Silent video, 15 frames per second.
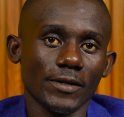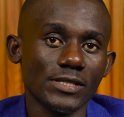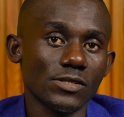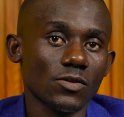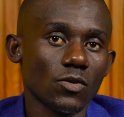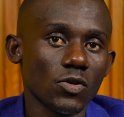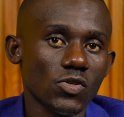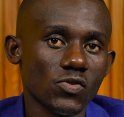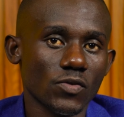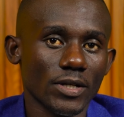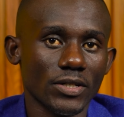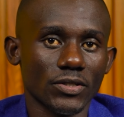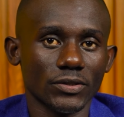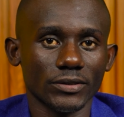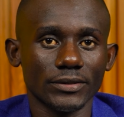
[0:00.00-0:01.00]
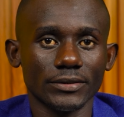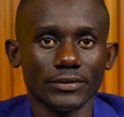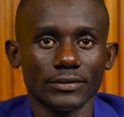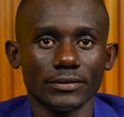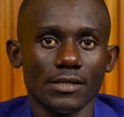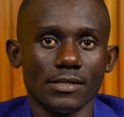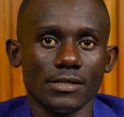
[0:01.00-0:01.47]
phased
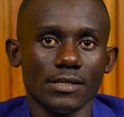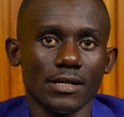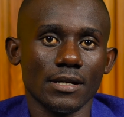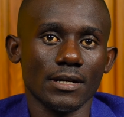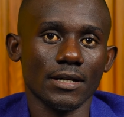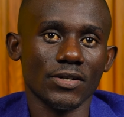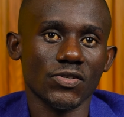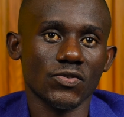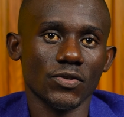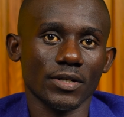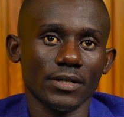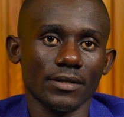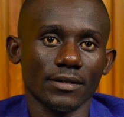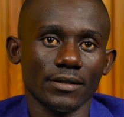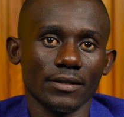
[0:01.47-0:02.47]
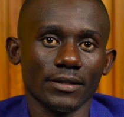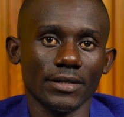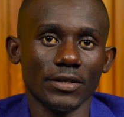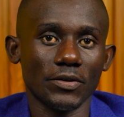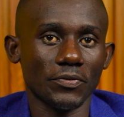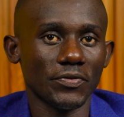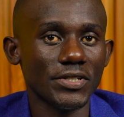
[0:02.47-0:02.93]
construction is actually
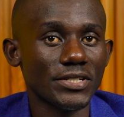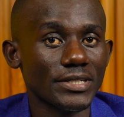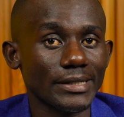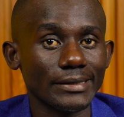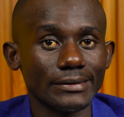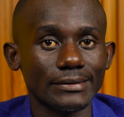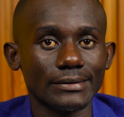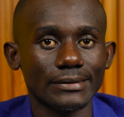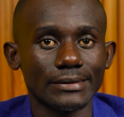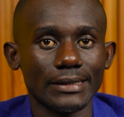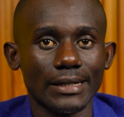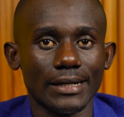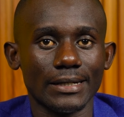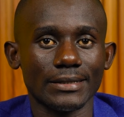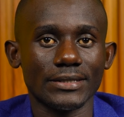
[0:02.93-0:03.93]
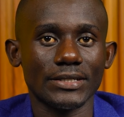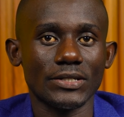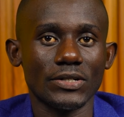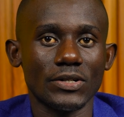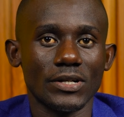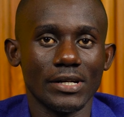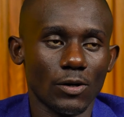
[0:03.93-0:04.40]
the efficient
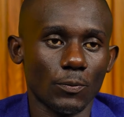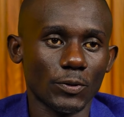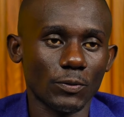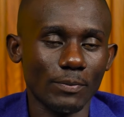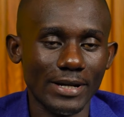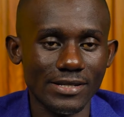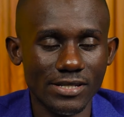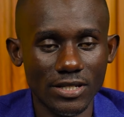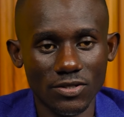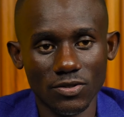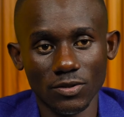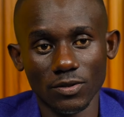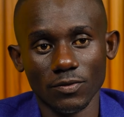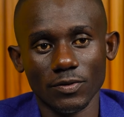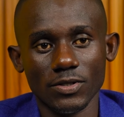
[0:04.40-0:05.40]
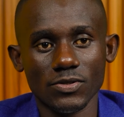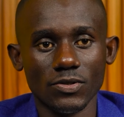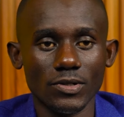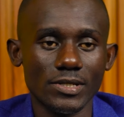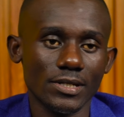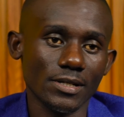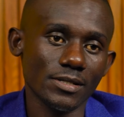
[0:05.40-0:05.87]
and optimization of
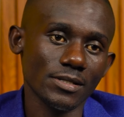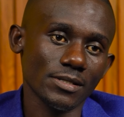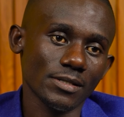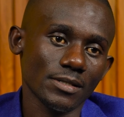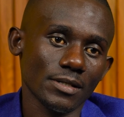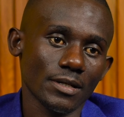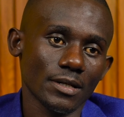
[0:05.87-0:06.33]
resources